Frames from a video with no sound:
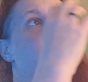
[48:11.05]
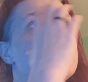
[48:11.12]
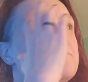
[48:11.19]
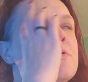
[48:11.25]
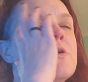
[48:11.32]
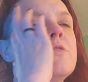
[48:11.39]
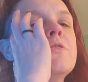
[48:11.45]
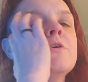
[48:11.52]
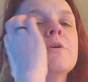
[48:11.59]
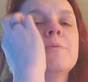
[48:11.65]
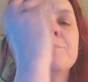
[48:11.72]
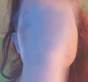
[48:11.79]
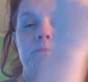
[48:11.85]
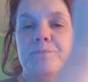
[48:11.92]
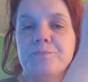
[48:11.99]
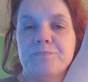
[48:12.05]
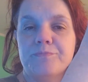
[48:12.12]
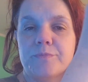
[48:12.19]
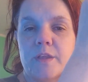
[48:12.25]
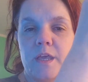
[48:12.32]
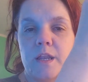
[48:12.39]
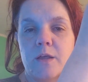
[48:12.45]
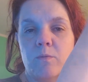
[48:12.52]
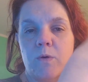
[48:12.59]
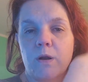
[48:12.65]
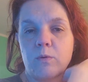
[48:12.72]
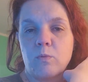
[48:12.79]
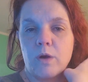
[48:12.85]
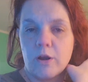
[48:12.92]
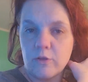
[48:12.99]
put them
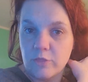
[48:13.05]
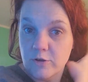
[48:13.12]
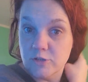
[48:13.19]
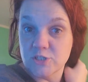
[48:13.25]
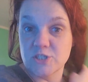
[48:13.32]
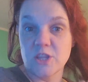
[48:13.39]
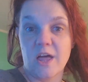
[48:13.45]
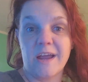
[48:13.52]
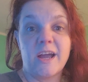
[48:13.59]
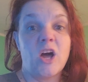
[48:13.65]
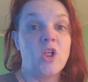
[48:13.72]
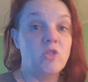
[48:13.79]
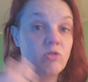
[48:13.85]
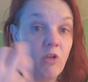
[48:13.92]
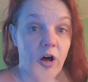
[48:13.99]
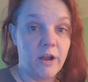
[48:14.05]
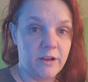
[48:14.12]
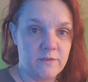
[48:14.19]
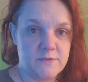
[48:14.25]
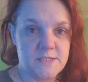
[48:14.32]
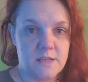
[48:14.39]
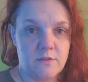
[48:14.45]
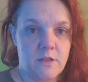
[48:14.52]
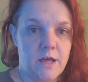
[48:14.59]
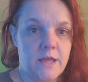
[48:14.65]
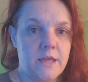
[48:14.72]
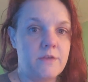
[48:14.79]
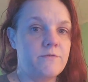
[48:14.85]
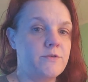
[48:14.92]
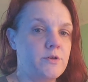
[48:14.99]
anywhere where there's like a lot of sunlight.
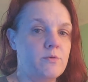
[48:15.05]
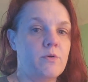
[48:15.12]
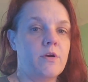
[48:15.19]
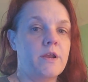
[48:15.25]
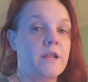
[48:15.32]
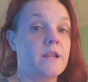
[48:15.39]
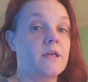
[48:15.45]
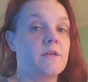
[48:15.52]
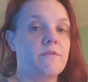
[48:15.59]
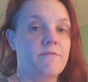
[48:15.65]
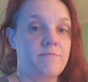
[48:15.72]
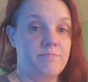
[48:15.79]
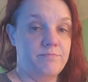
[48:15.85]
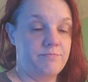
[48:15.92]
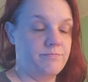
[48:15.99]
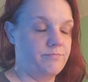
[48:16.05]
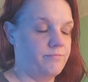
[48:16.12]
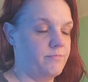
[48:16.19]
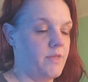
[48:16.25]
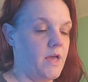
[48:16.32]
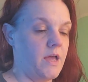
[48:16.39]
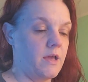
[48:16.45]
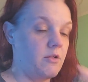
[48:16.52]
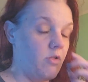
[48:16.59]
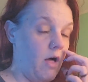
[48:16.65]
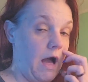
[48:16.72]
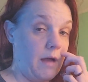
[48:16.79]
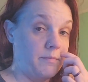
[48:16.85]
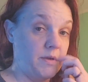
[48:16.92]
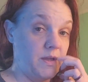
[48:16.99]
If you are in a
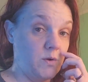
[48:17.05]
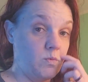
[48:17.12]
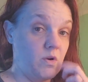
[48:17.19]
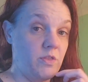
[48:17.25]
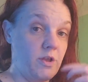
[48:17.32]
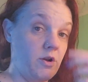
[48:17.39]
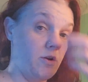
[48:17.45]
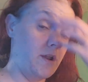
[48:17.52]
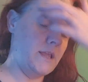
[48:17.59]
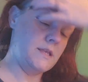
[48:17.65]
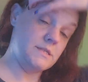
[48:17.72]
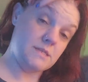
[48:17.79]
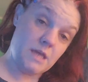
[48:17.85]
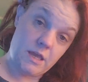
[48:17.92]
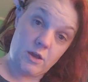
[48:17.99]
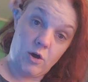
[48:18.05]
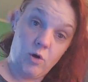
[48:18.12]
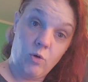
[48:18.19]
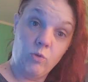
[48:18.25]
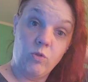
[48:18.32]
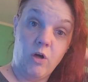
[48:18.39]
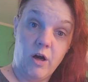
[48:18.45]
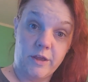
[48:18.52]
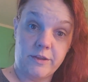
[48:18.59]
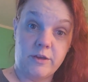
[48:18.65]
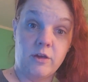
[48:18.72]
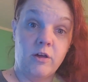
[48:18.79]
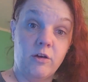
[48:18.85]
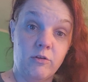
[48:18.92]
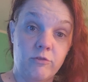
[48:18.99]
climate where there is a whole lot
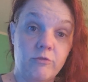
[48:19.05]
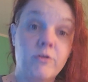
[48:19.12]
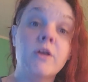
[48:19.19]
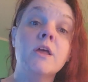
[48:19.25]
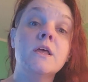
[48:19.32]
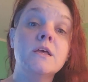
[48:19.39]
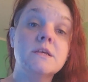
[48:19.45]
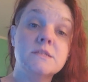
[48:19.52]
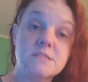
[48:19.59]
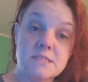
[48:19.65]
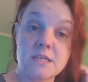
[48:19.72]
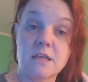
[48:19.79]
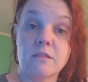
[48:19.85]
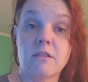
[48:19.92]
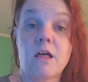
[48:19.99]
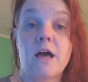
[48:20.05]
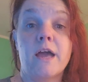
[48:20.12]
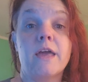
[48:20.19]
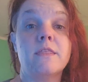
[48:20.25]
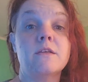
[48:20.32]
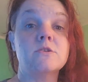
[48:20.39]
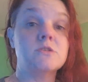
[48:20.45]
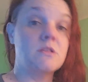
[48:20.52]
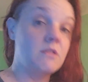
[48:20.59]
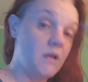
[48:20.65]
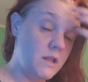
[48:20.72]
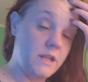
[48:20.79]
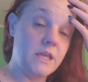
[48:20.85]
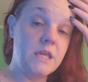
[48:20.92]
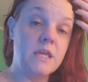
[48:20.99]
of sunlight and there's a
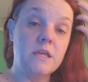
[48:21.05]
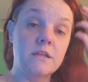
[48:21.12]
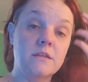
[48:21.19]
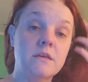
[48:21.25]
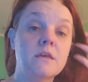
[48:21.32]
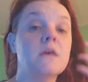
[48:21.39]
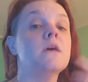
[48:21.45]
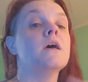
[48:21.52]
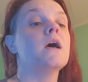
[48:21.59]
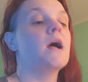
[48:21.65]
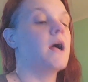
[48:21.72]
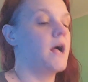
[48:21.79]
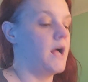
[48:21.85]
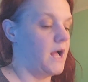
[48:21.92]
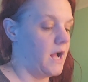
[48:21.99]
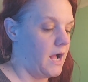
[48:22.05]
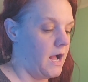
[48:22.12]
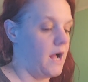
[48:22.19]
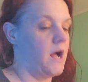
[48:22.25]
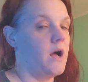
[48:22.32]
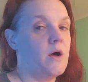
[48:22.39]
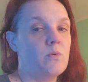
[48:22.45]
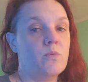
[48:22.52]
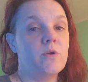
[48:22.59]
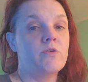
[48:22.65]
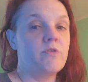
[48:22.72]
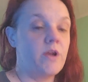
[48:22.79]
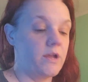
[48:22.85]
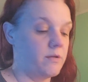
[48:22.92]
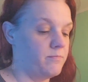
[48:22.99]
lot of heat, I would
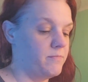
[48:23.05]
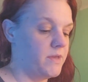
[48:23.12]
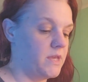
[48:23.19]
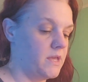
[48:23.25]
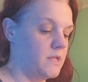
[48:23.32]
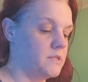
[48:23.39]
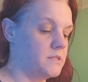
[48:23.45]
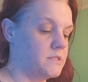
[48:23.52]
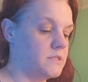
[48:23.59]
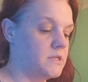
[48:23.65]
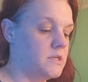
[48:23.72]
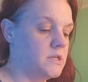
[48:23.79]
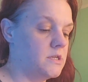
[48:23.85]
recommend